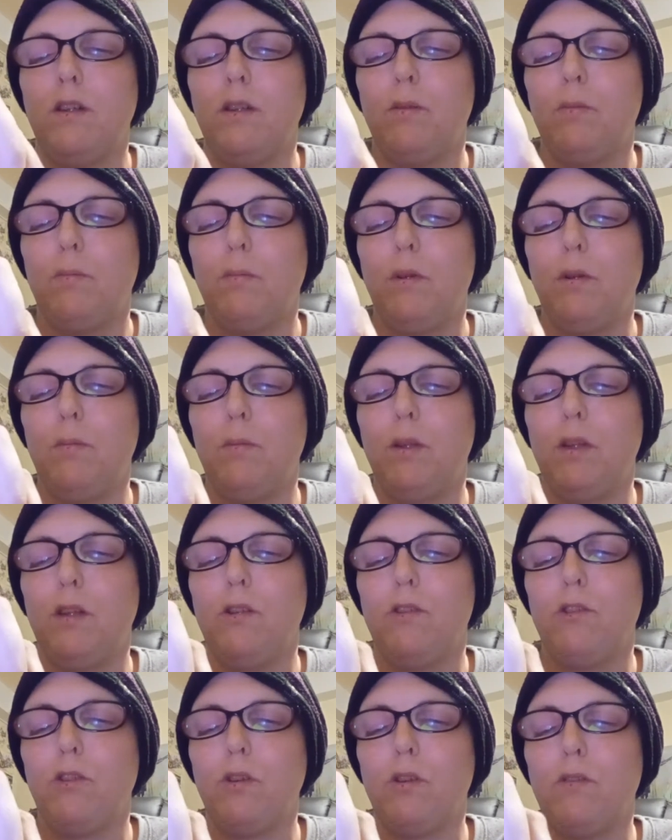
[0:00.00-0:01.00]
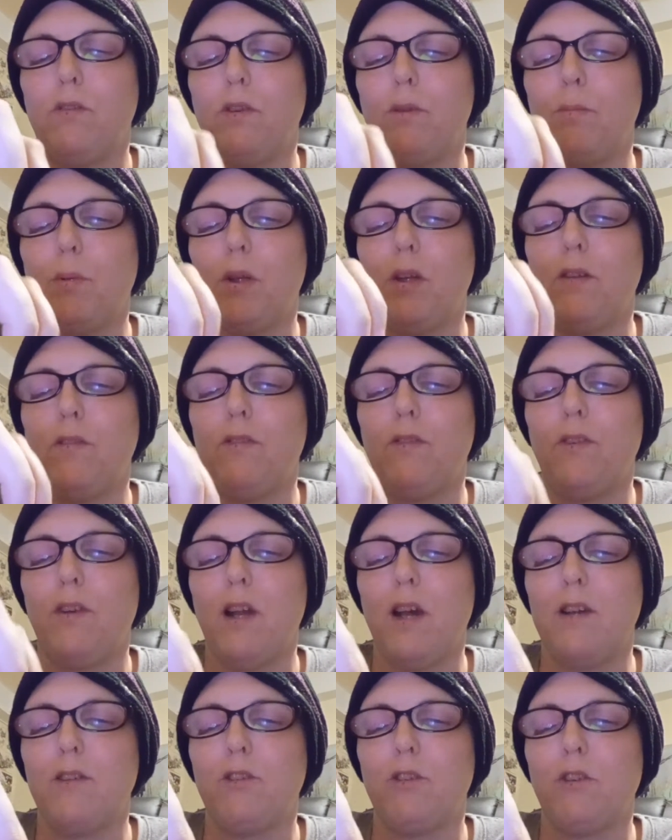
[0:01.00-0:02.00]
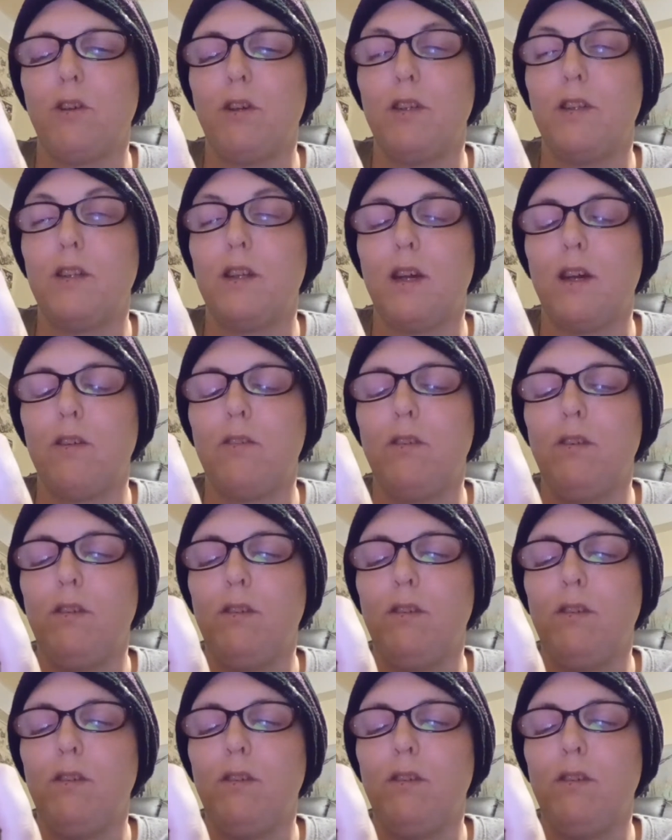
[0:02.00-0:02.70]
might be easier if I put it flat side down.